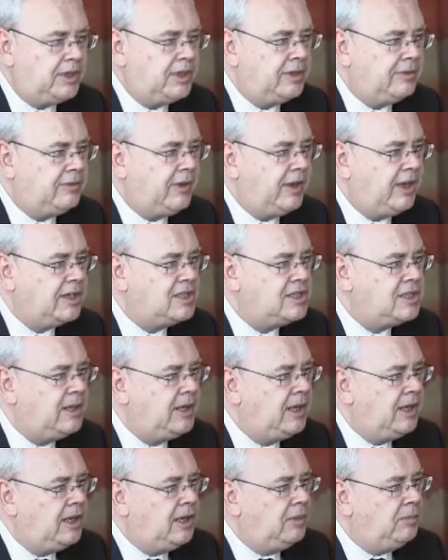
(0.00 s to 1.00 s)
perfect,
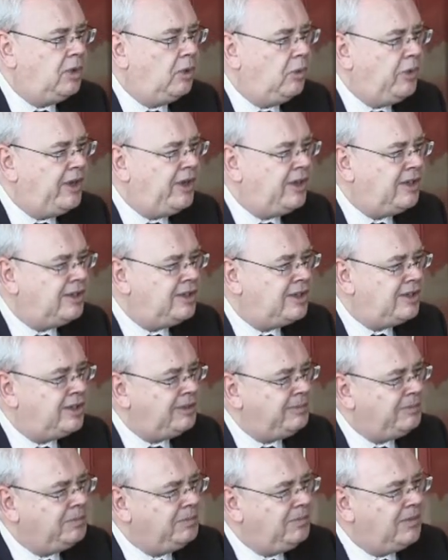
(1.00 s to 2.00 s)
but we
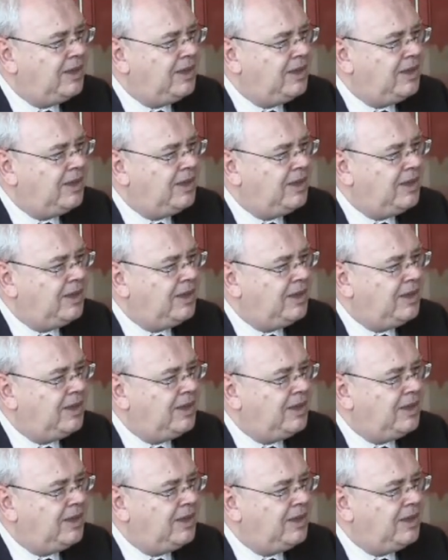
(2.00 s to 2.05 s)
are